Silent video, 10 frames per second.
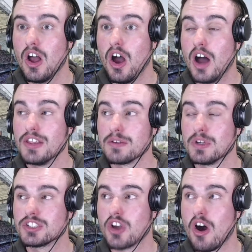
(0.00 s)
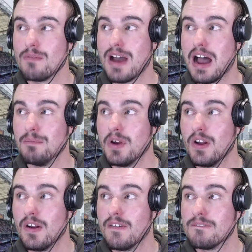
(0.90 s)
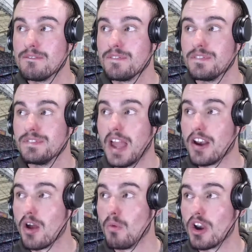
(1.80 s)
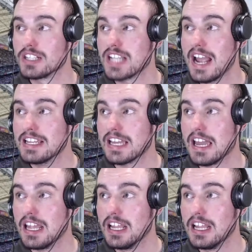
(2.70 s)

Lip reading: I think with time up, they don't want to take it.